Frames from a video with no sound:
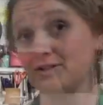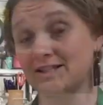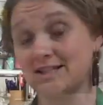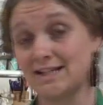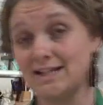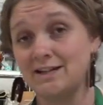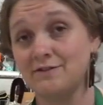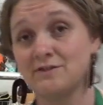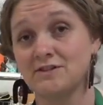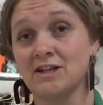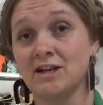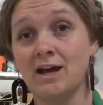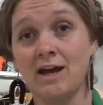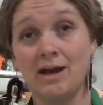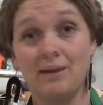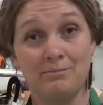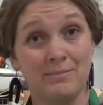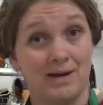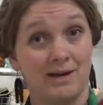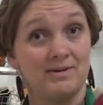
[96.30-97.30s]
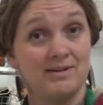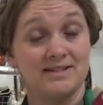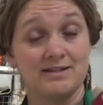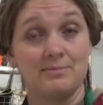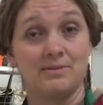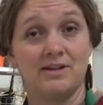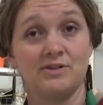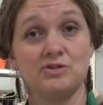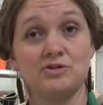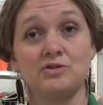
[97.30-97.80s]
received, maybe
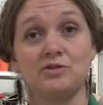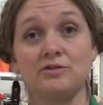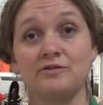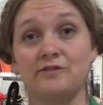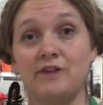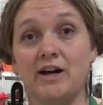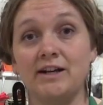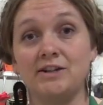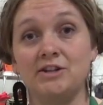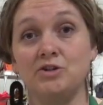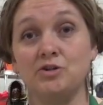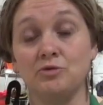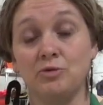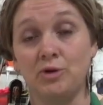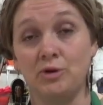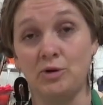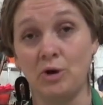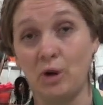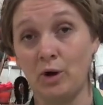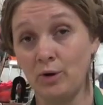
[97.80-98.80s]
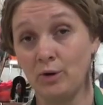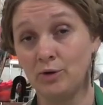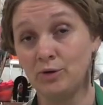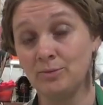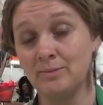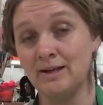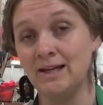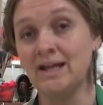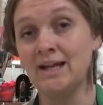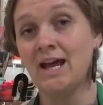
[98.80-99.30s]
some things you can find in your own
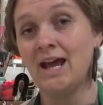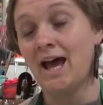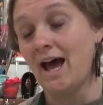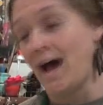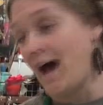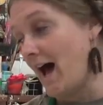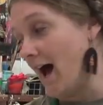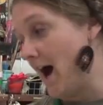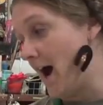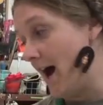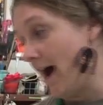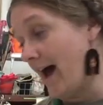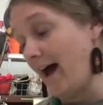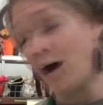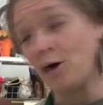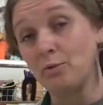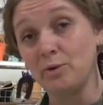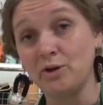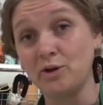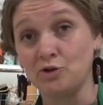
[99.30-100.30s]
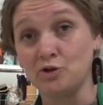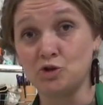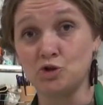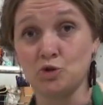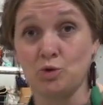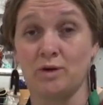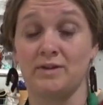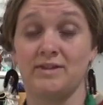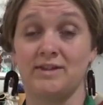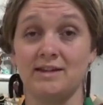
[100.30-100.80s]
home, how we're going to
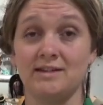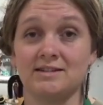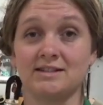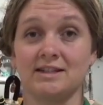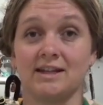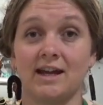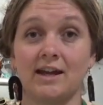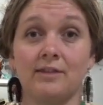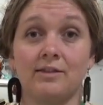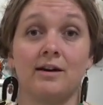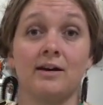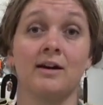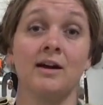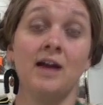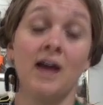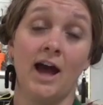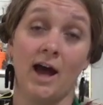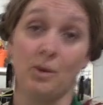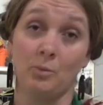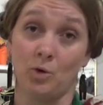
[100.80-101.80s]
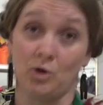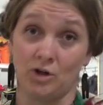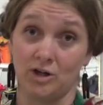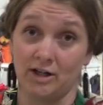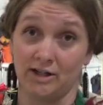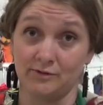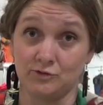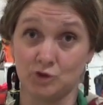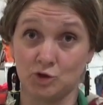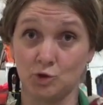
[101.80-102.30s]
join things together, and what
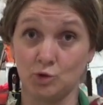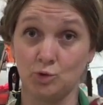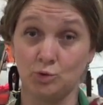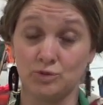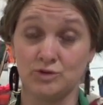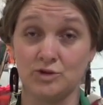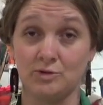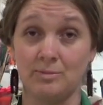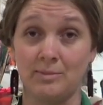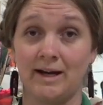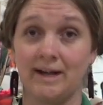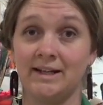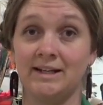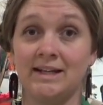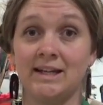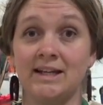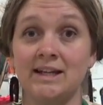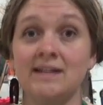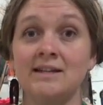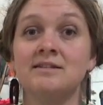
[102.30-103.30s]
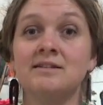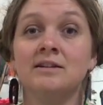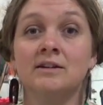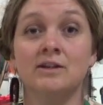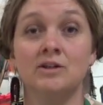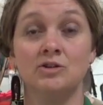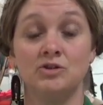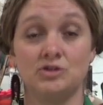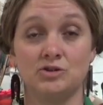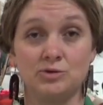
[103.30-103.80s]
kind of tools you might need
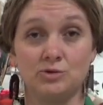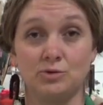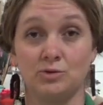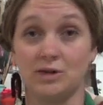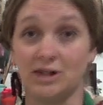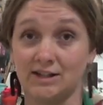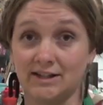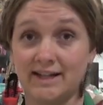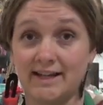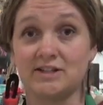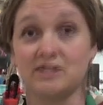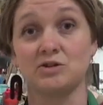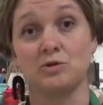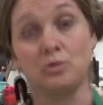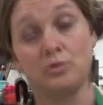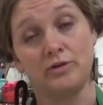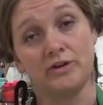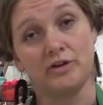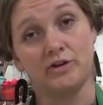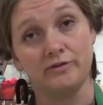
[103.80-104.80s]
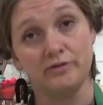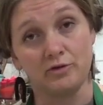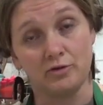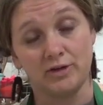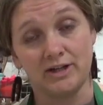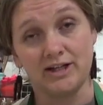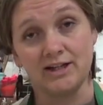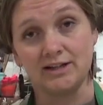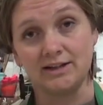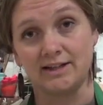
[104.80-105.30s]
to collect or that you've
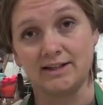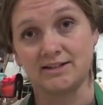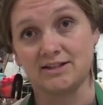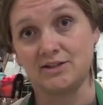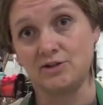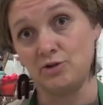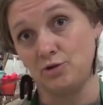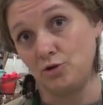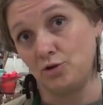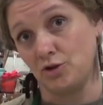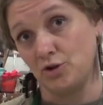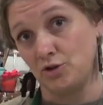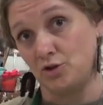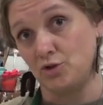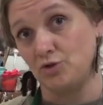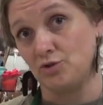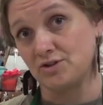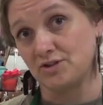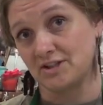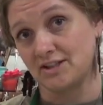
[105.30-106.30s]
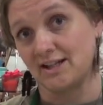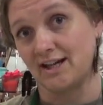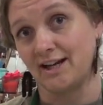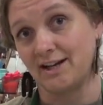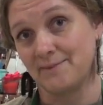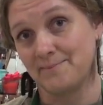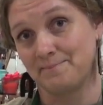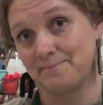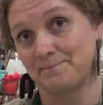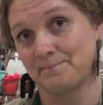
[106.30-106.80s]
already collected that you're going to use
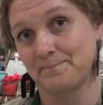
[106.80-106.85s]
today.